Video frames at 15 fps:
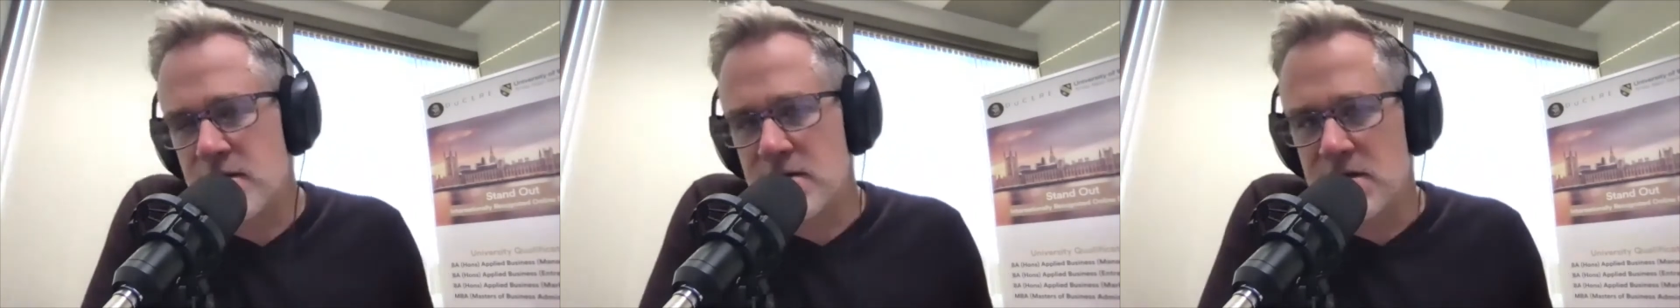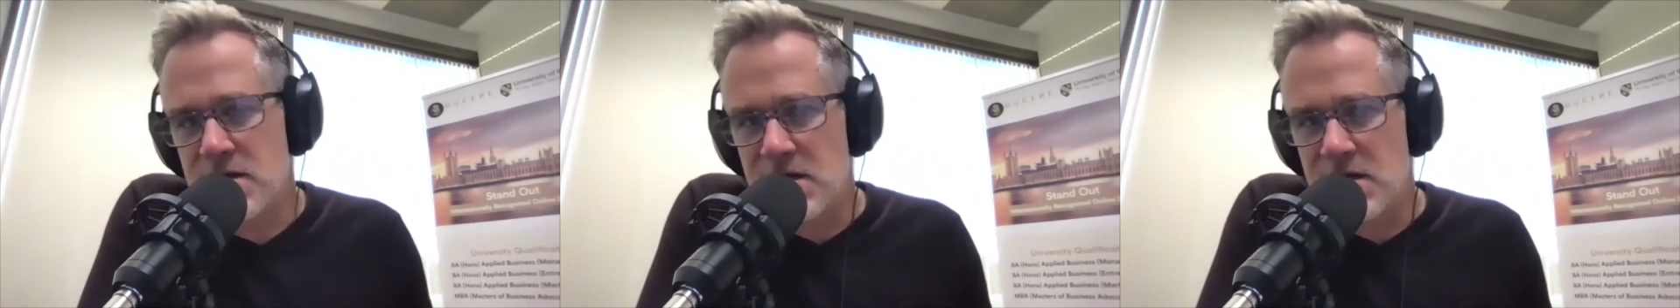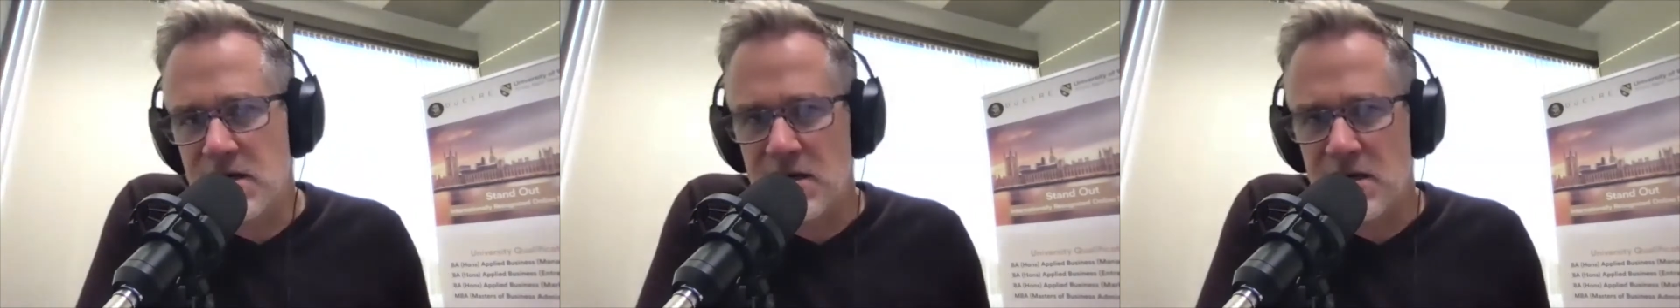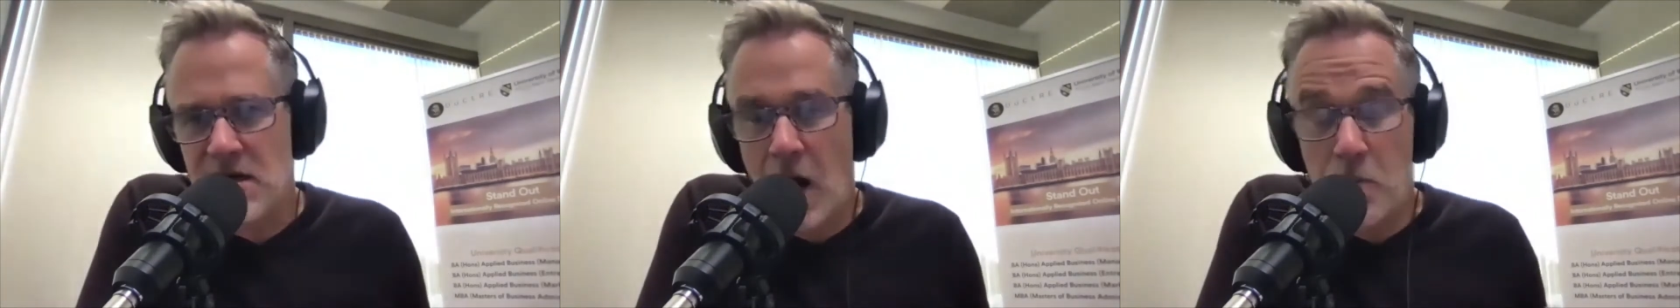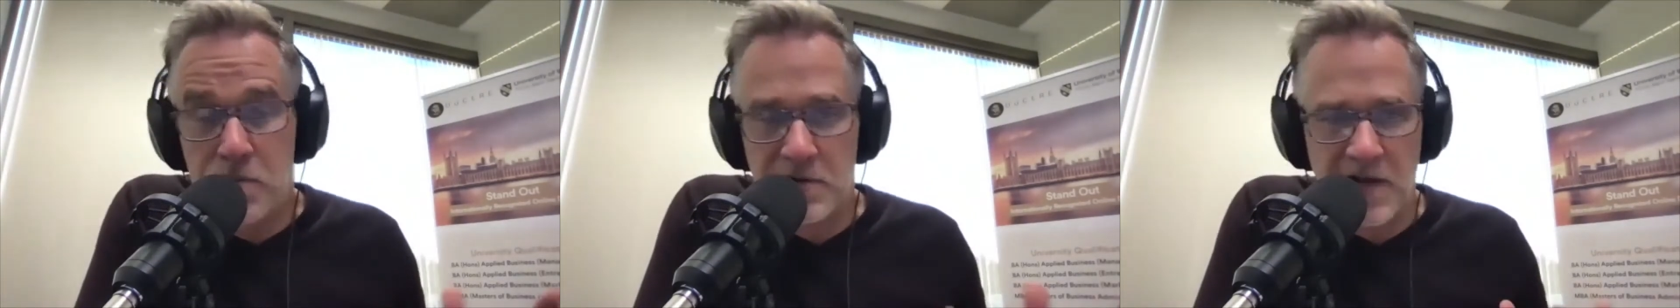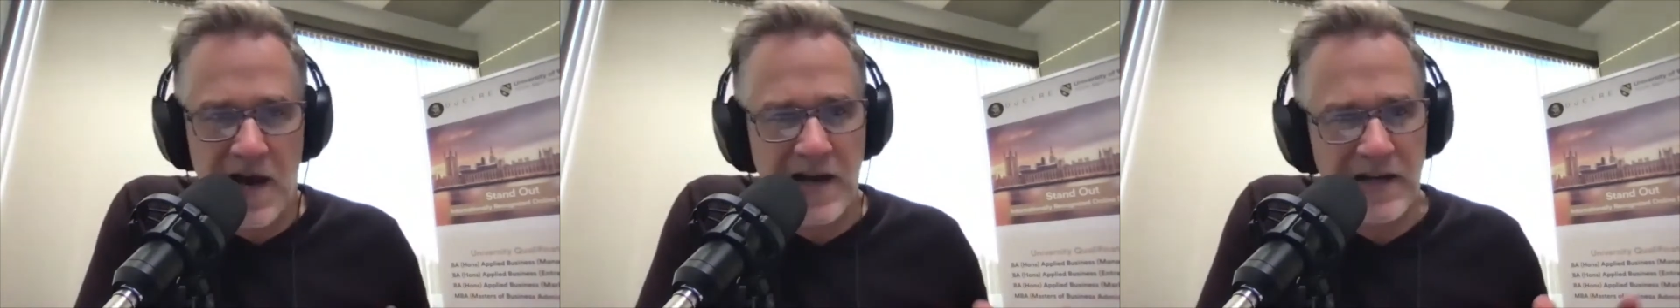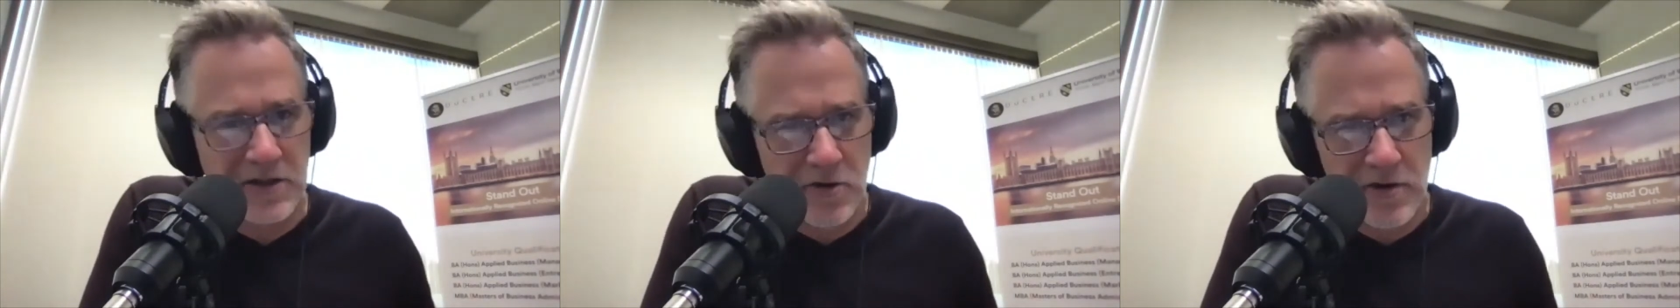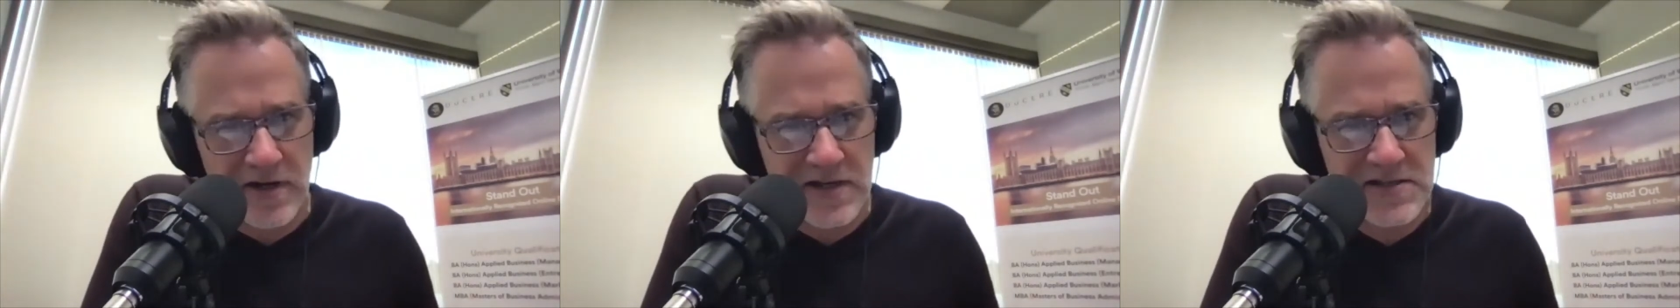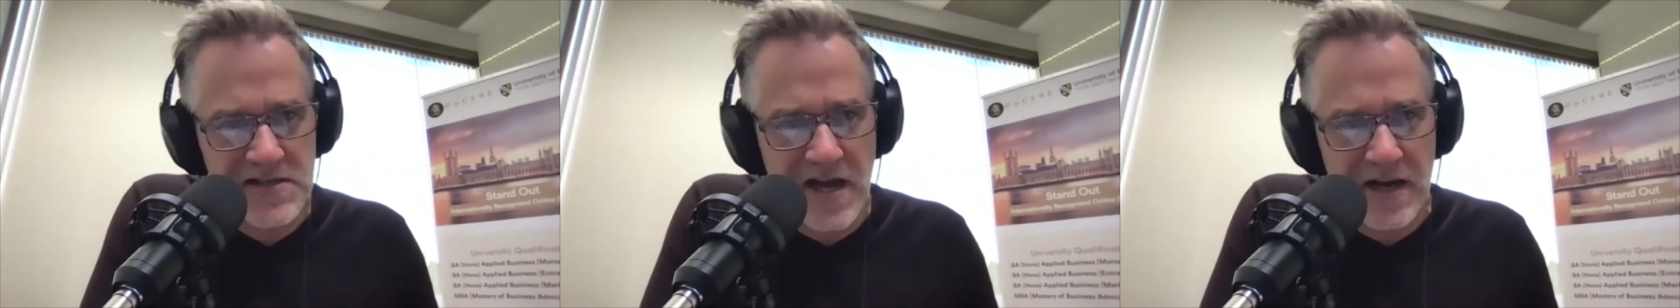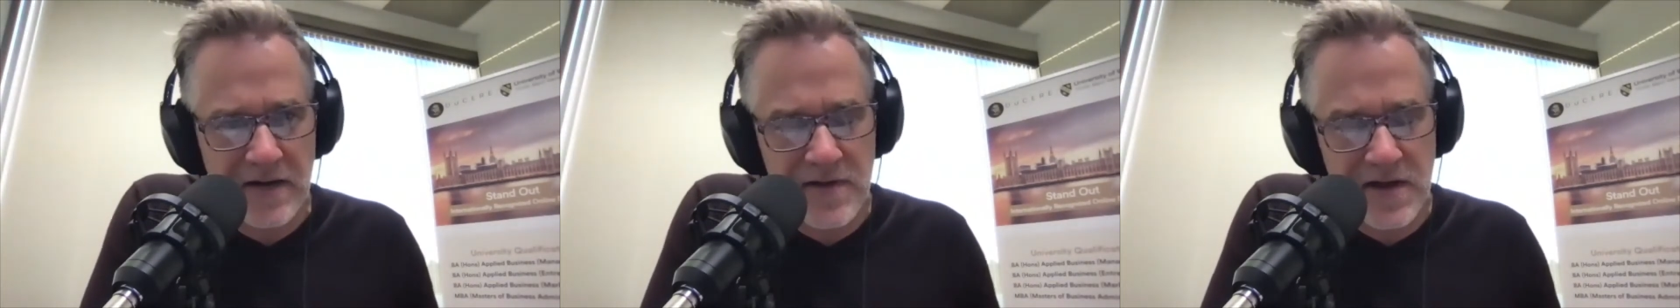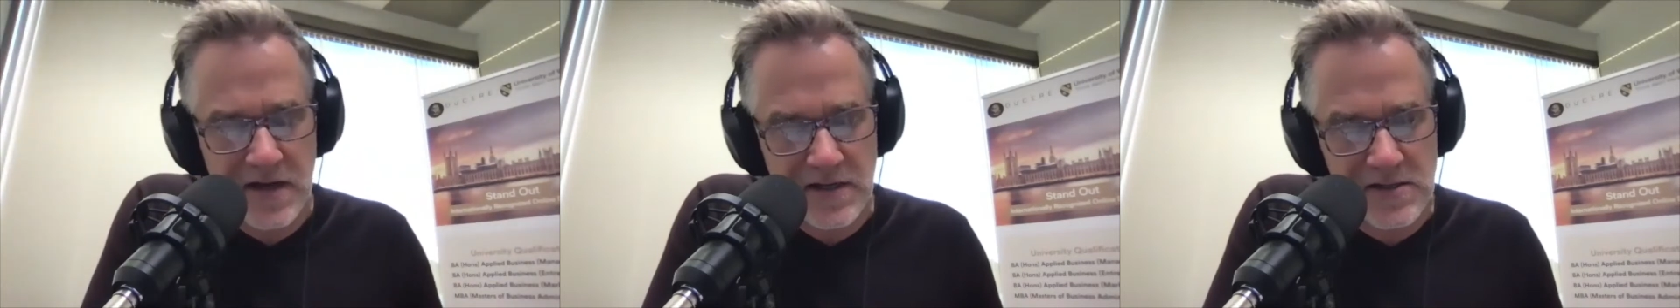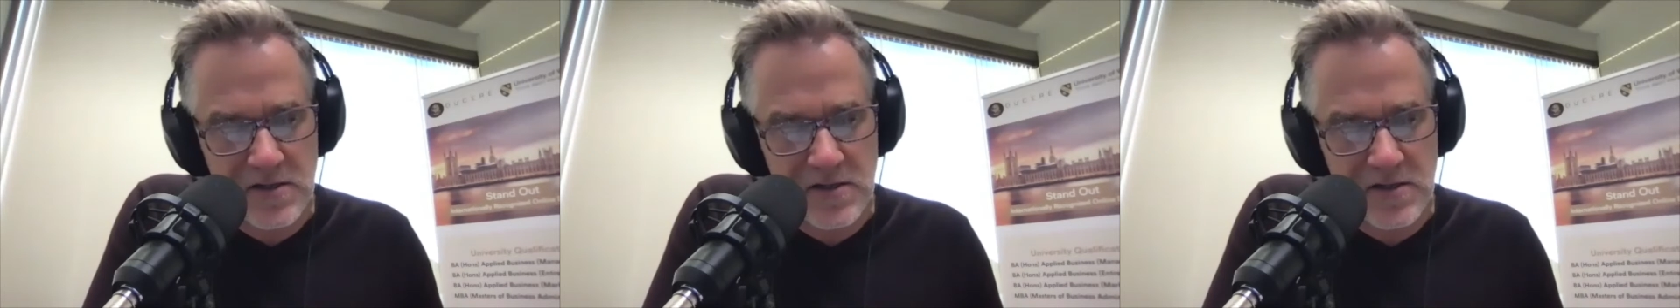the applied learning side of things?